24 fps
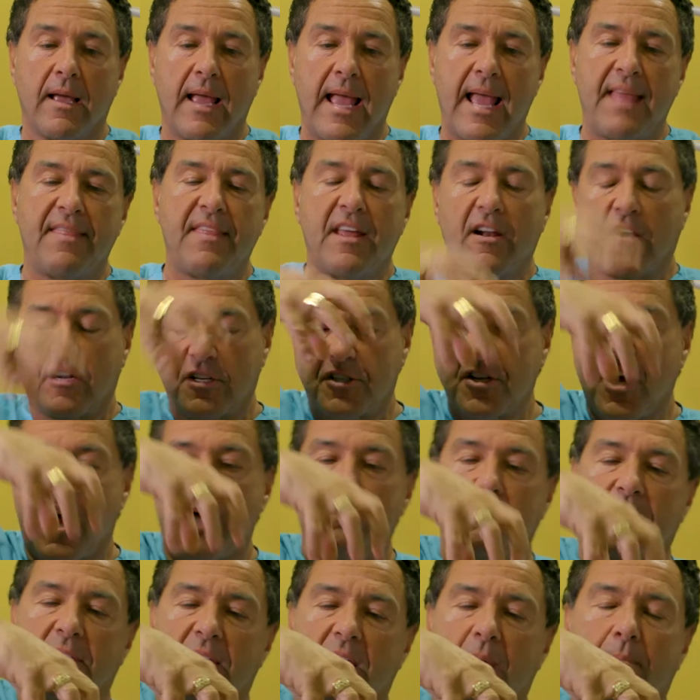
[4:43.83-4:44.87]
And then on
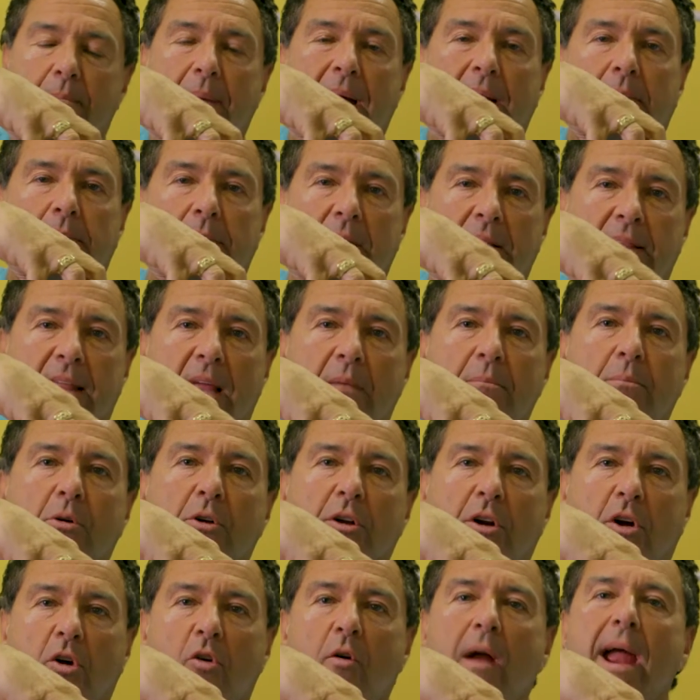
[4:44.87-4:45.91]
top of the abutment, they'd put
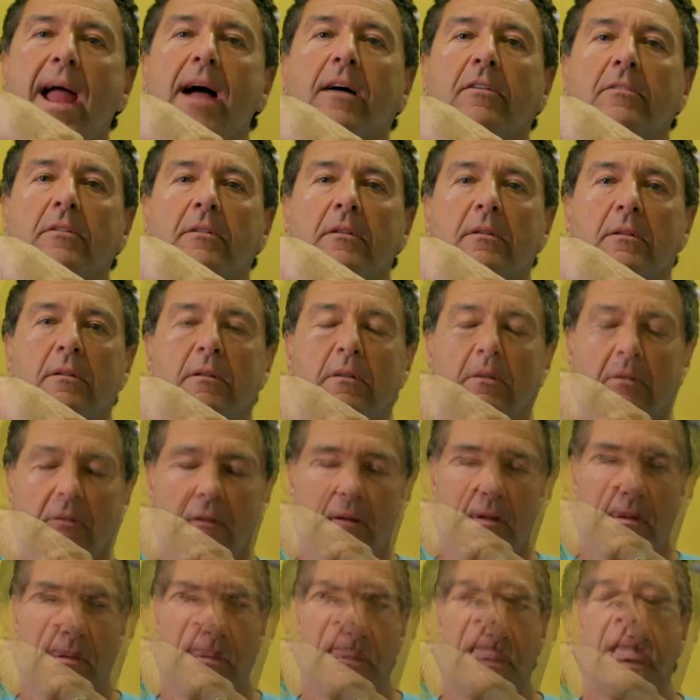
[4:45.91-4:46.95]
a crown.
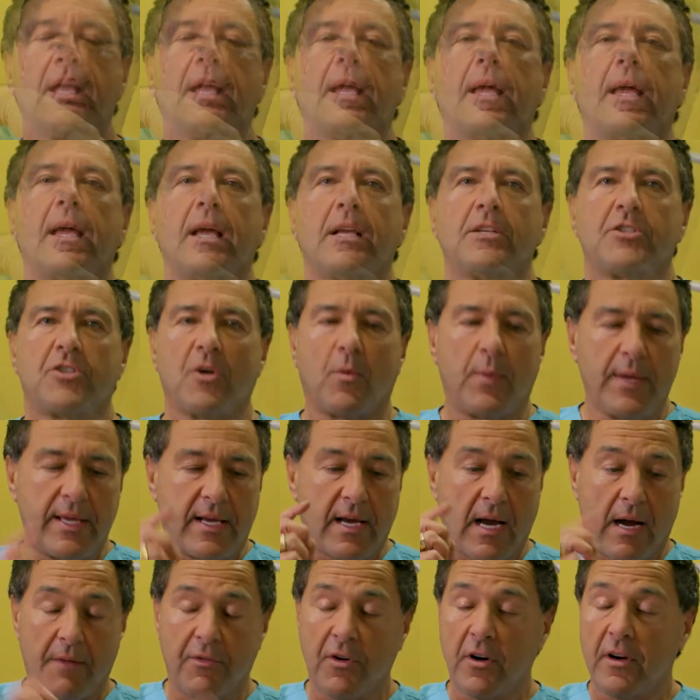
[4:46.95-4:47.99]
So we
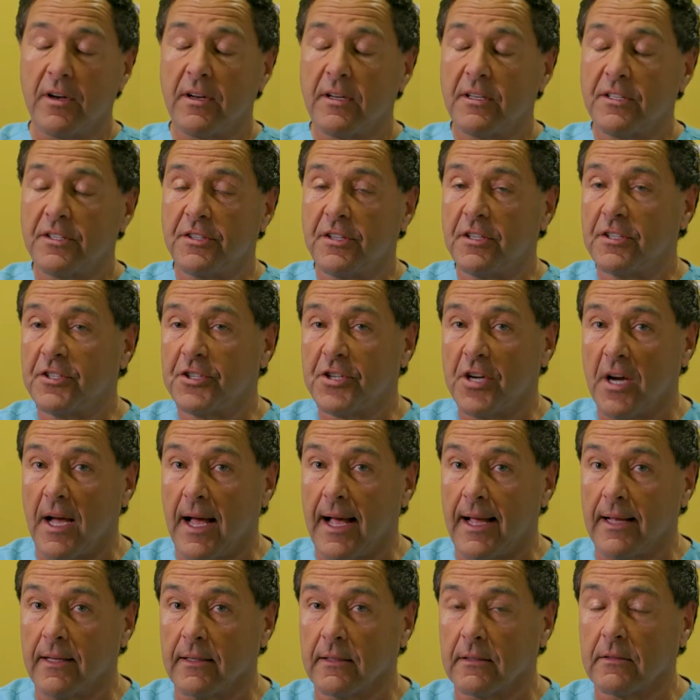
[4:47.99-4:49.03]
covered the
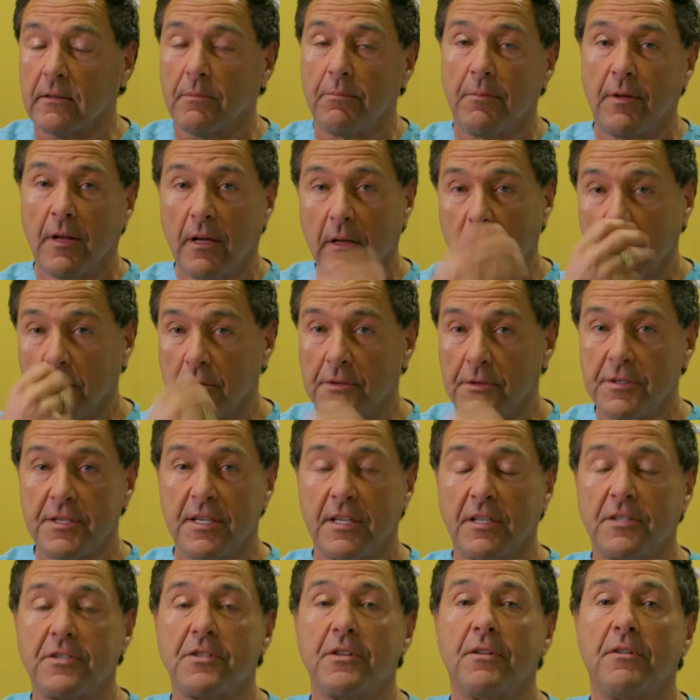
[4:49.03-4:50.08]
child losing
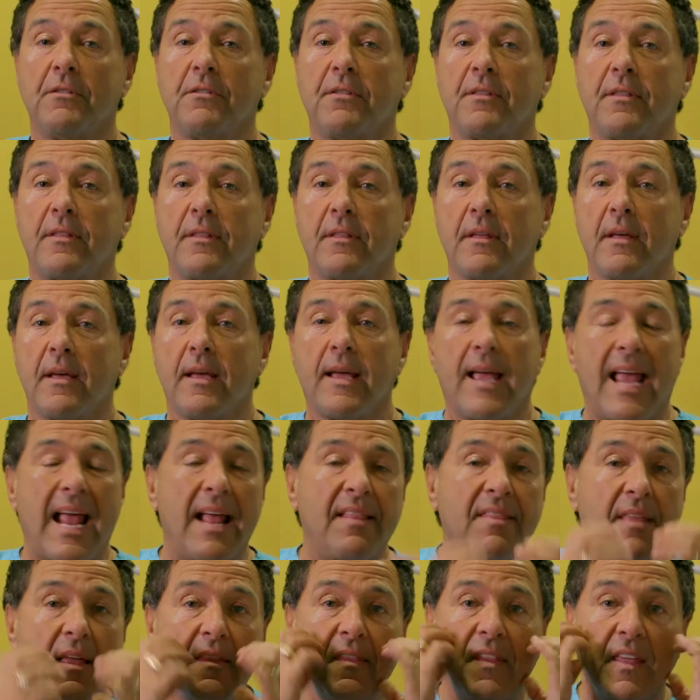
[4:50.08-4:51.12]
a tooth,
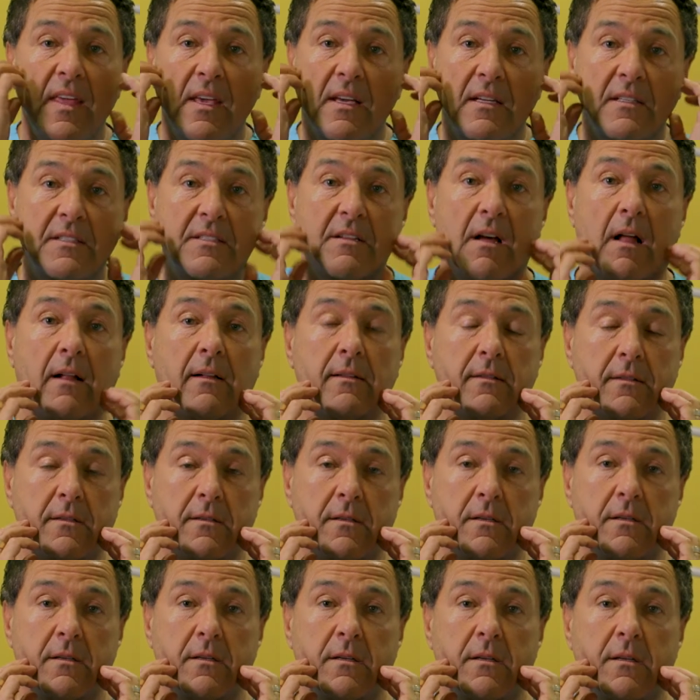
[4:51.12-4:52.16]
and then the adult
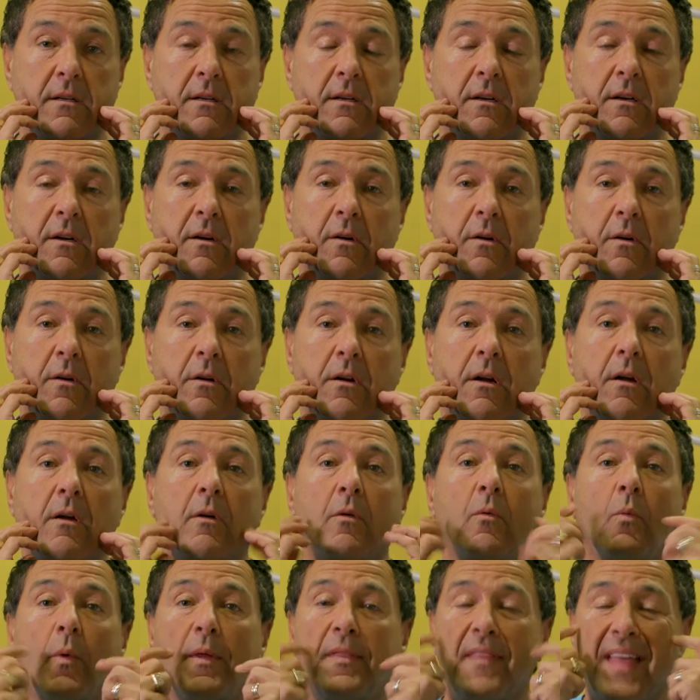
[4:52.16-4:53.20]

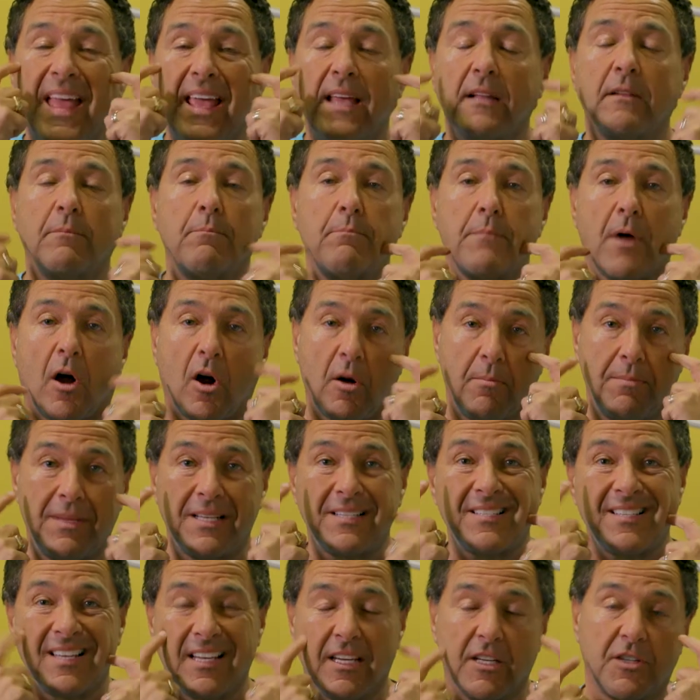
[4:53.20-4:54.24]
when they are
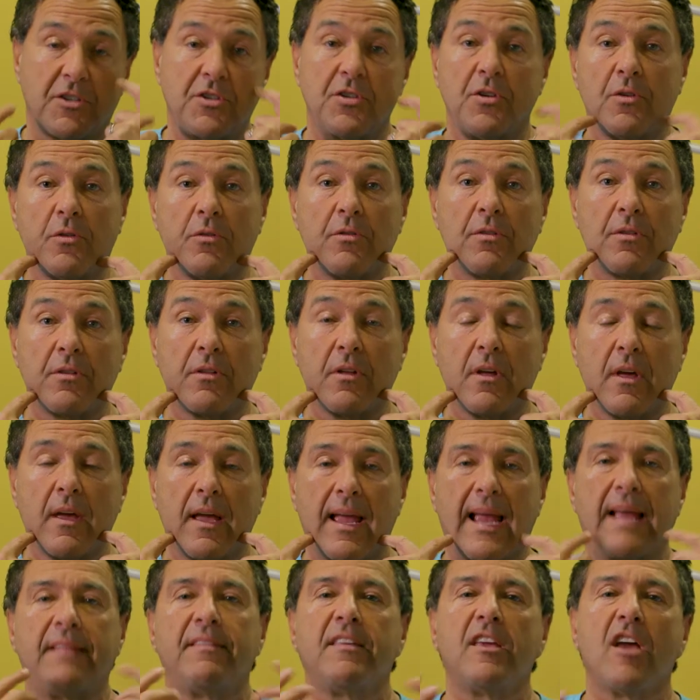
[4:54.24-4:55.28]
missing a tooth,
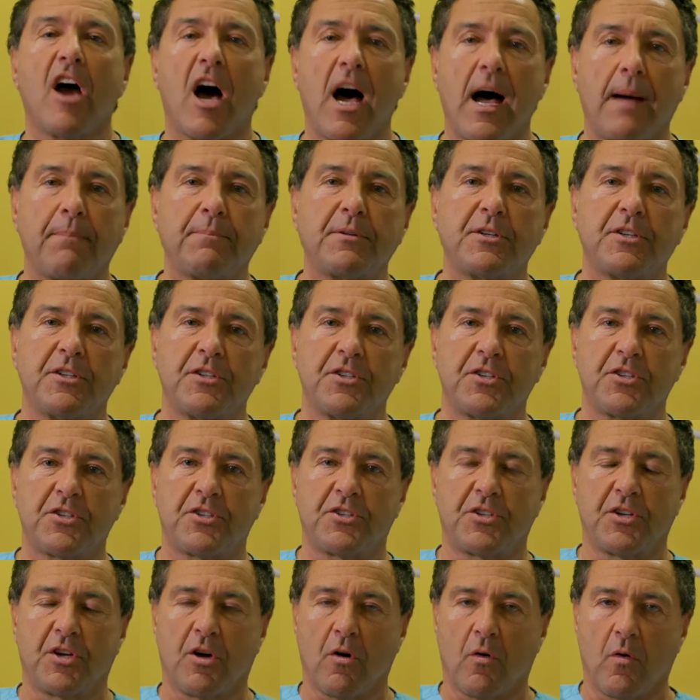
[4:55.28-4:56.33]
and the options
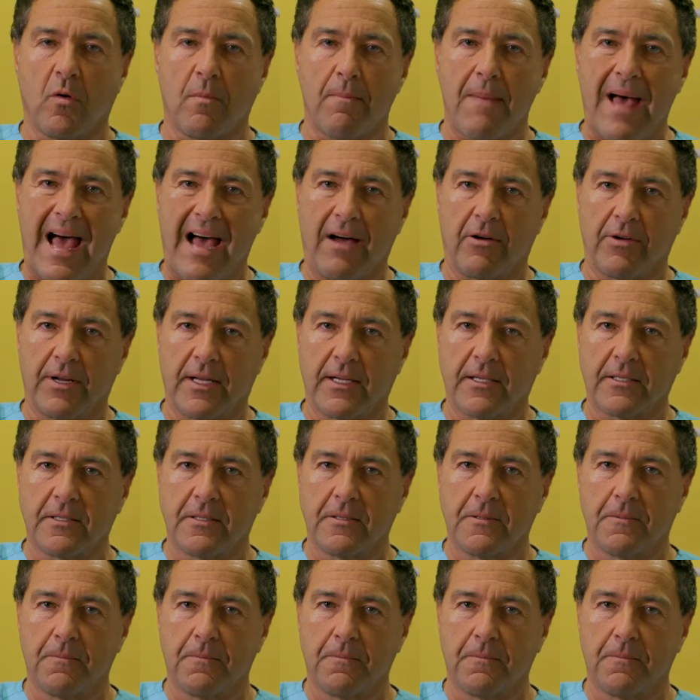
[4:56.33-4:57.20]
to go about it.